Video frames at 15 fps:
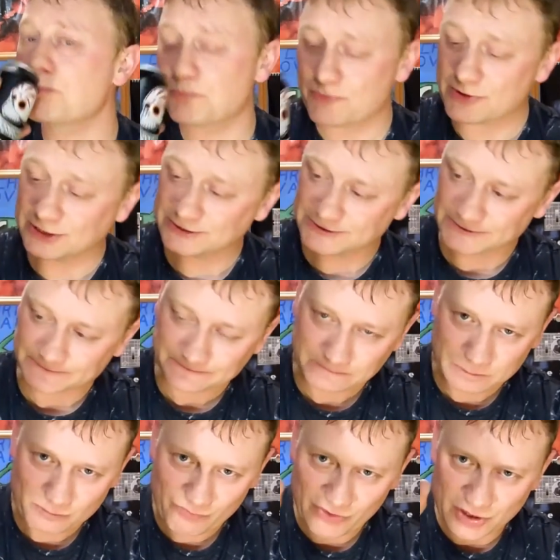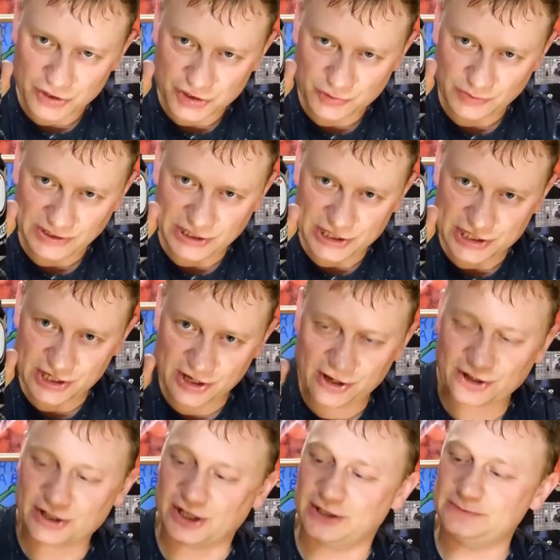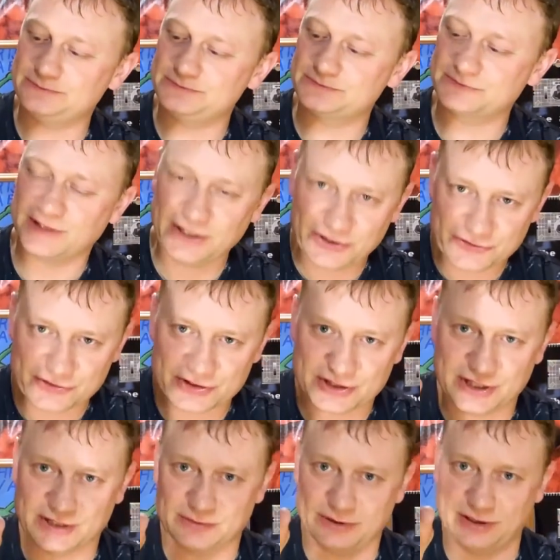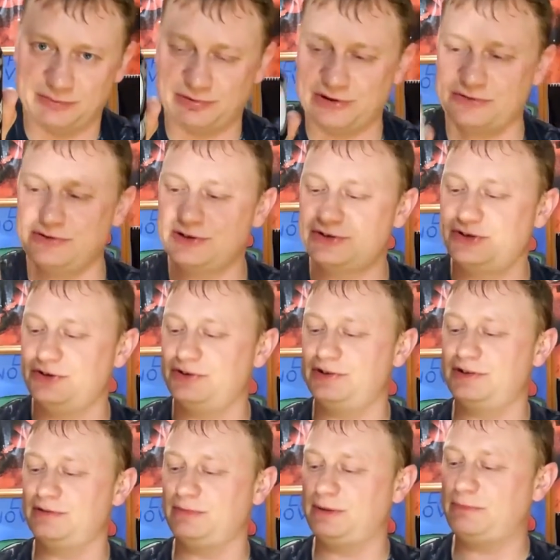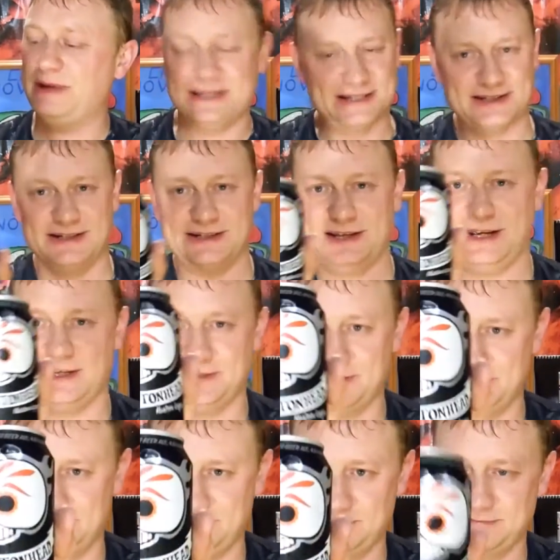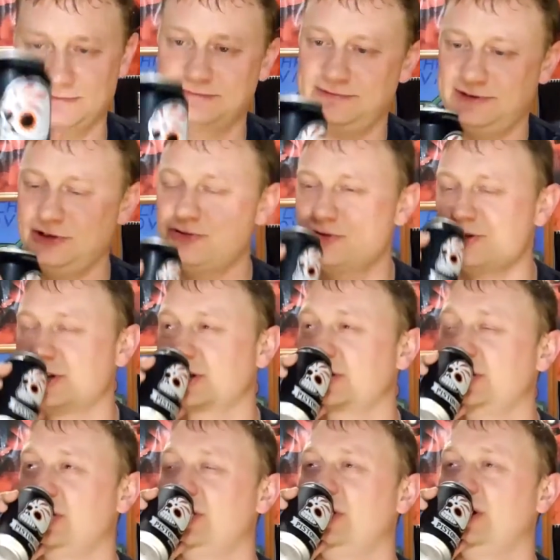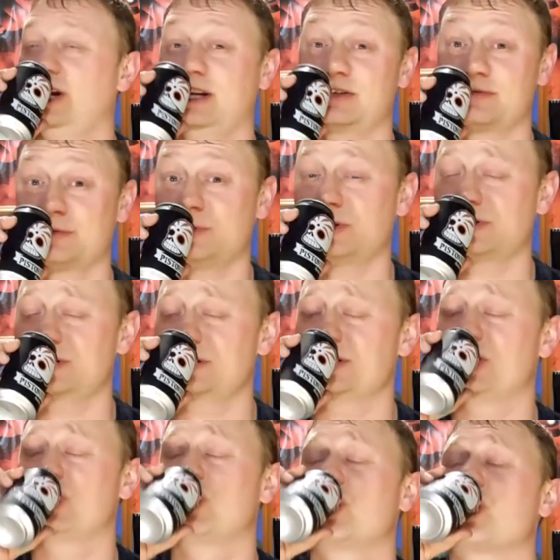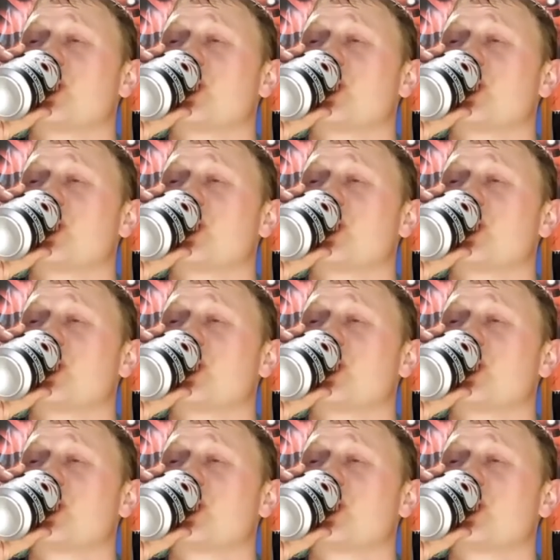I mean. Swedish lager. Interesting. My brother introduced it to me. Piston Head. Interesting. And it's quite tasty.